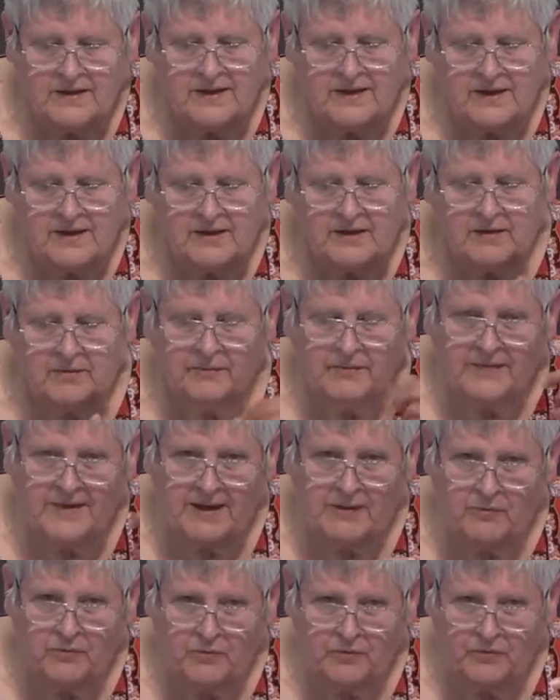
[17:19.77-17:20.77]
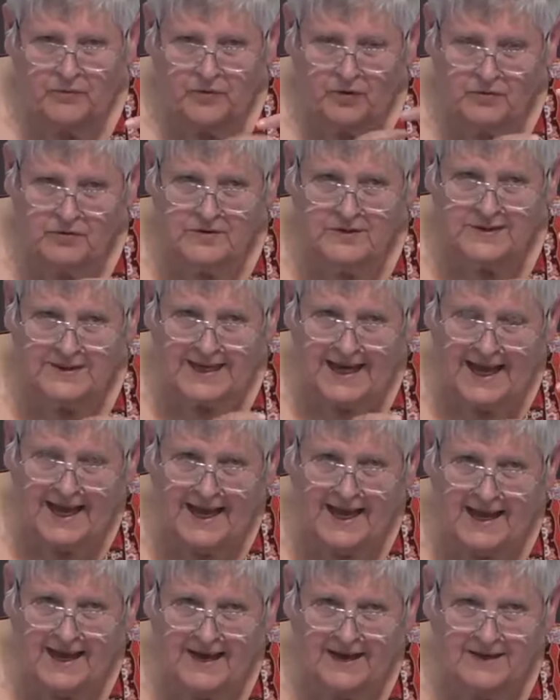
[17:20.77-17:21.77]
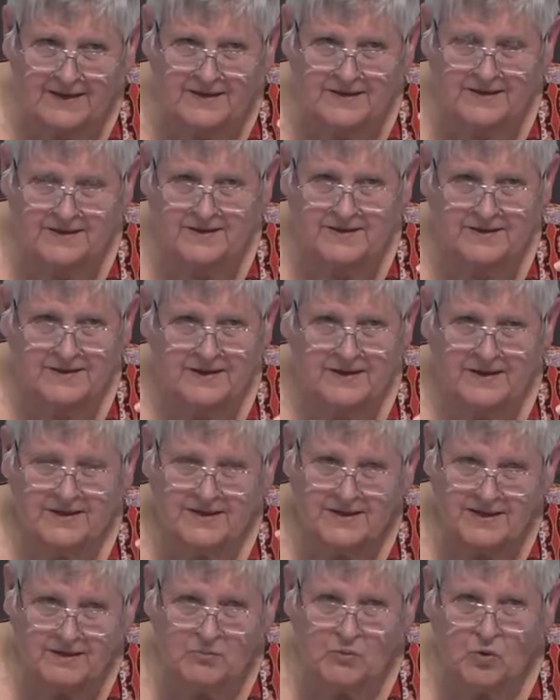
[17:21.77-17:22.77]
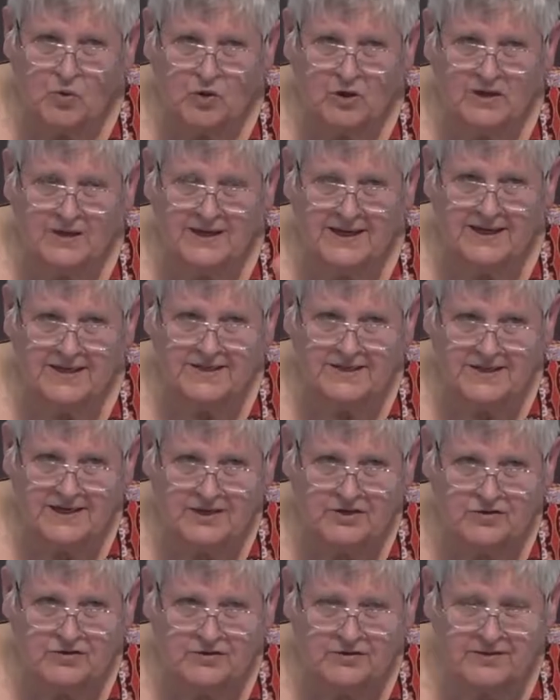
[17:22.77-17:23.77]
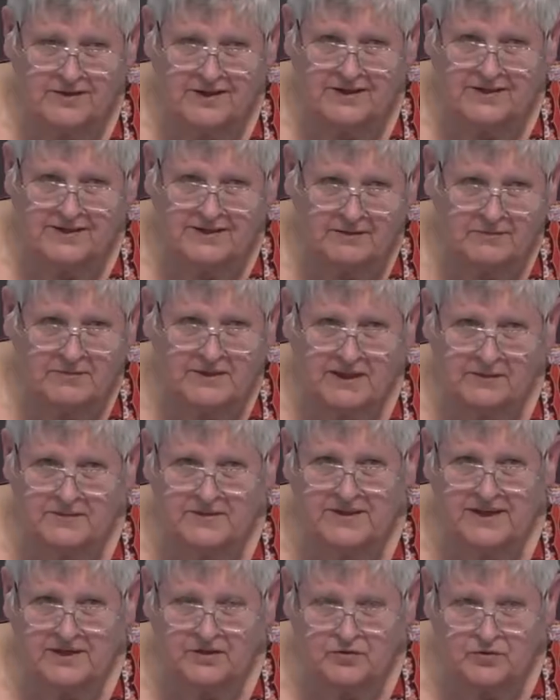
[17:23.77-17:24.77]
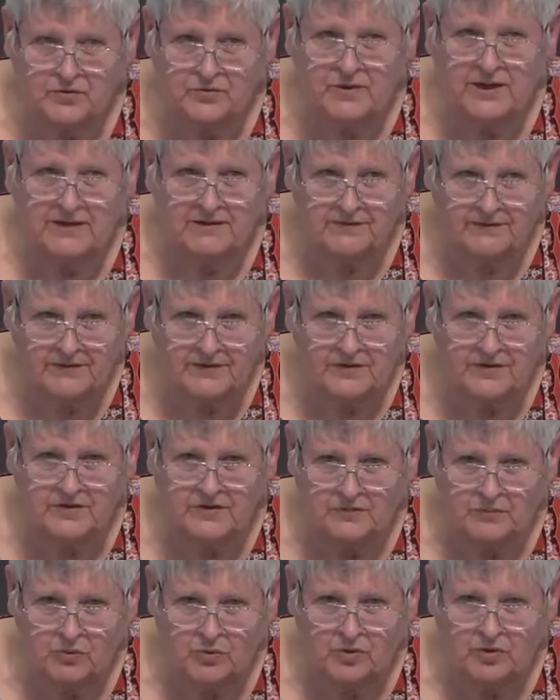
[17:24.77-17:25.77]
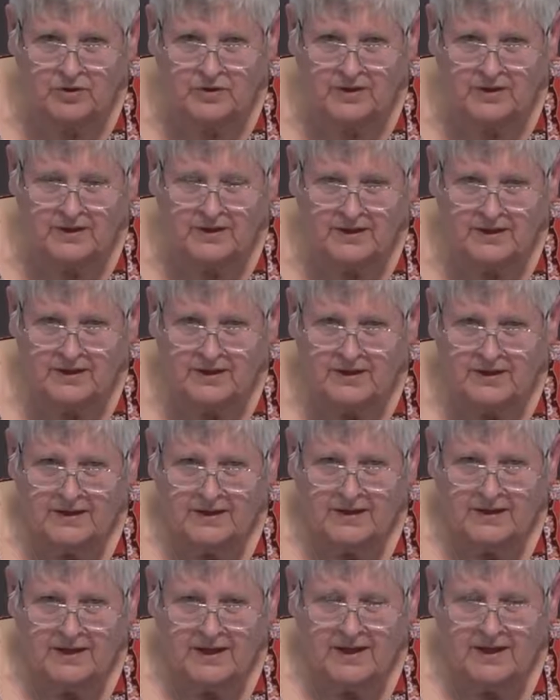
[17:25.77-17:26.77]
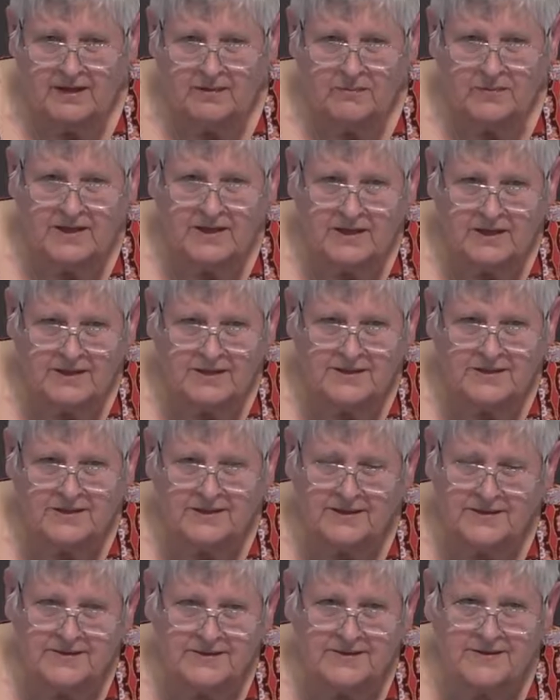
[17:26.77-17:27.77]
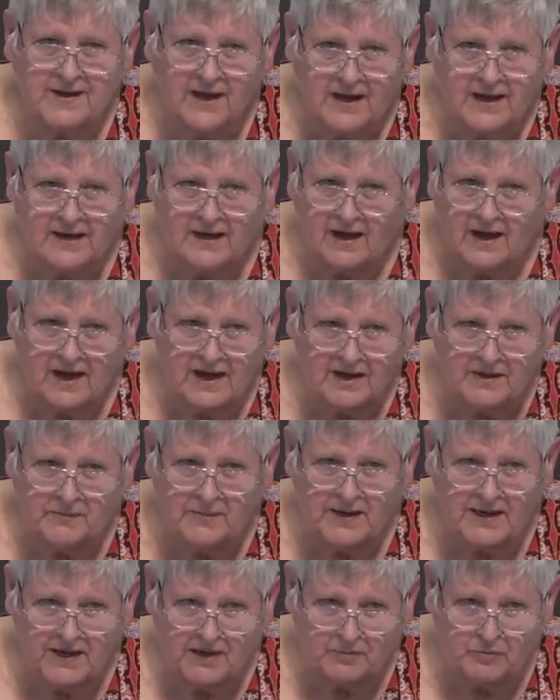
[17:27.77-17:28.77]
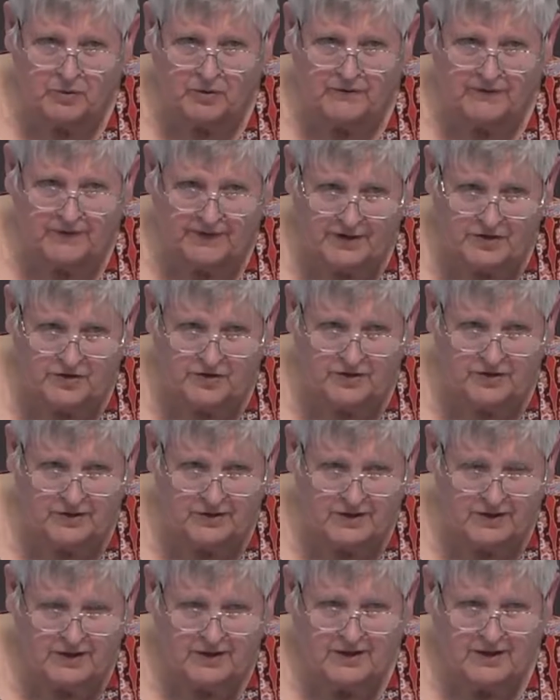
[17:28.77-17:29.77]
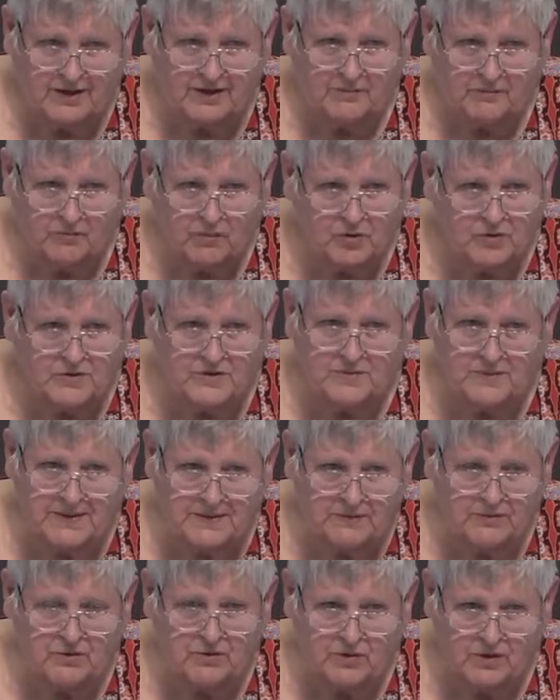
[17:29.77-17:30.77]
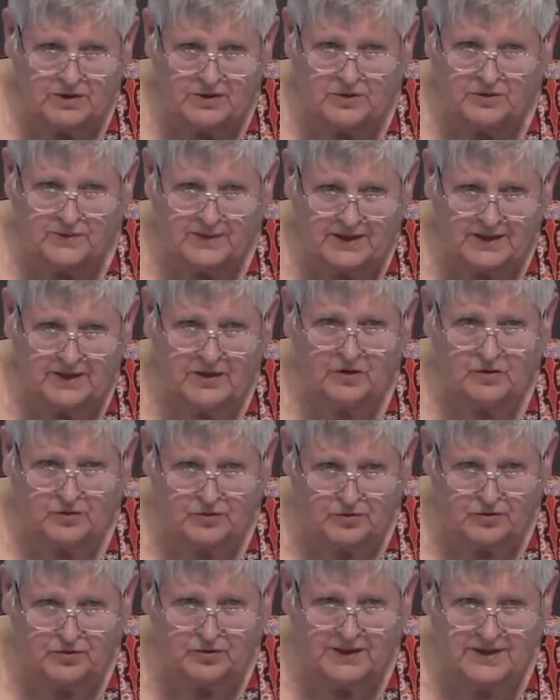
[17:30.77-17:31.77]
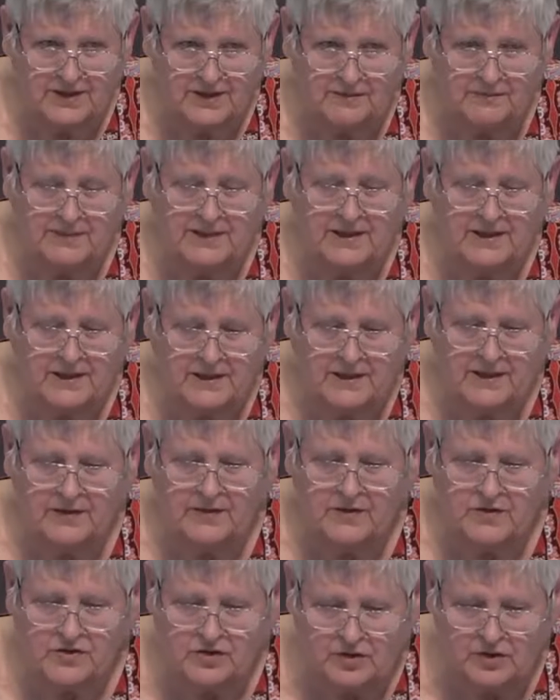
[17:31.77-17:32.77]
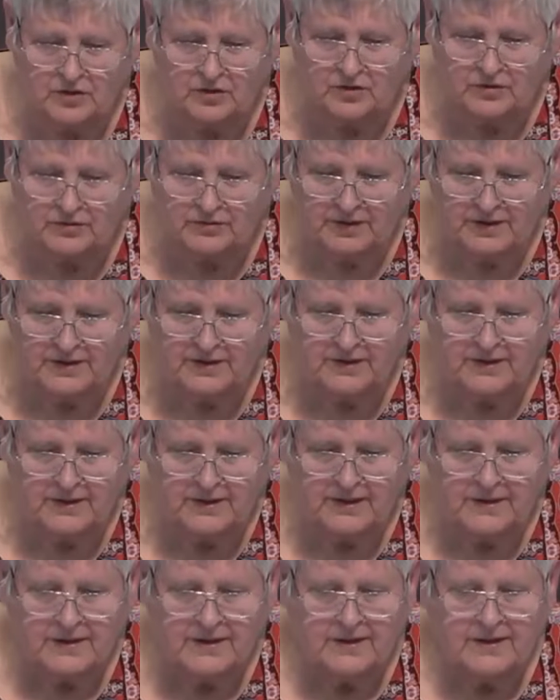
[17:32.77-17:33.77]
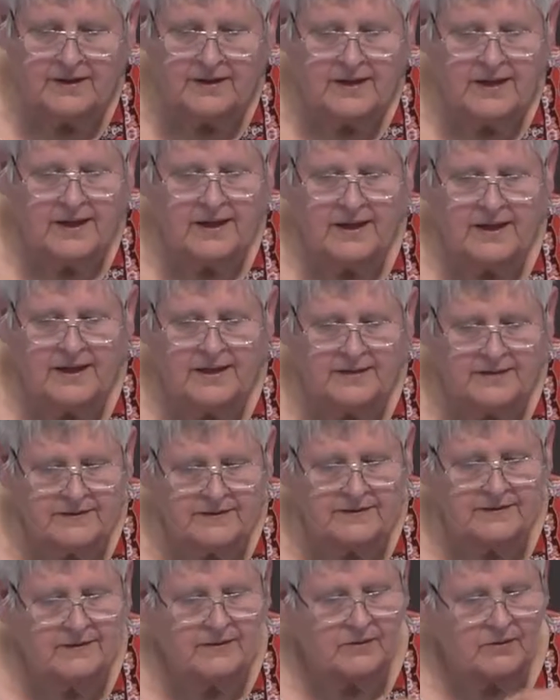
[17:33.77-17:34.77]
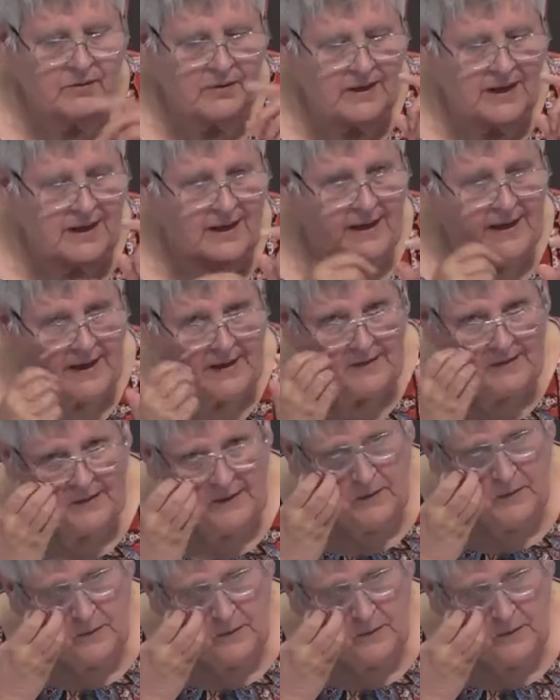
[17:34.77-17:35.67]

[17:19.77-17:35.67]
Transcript: Those attacks demoralize teachers, and sometimes they do not feel supported. And because it's not a high-paying profession, most people who are doing it are truly committed to the children. And I think